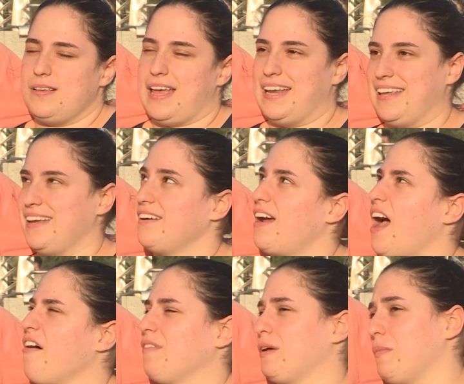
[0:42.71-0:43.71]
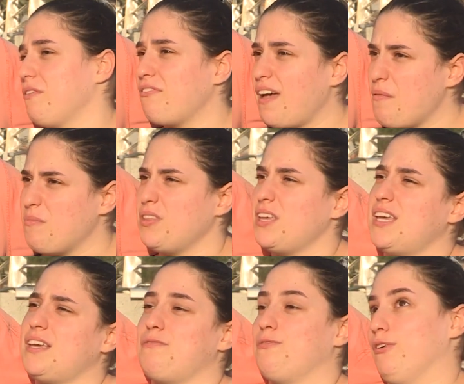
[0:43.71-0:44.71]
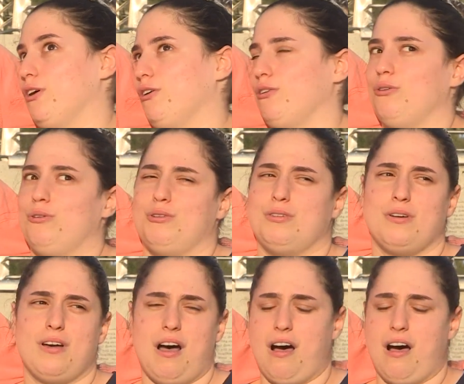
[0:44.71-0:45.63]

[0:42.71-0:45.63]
And here I have like my family, food,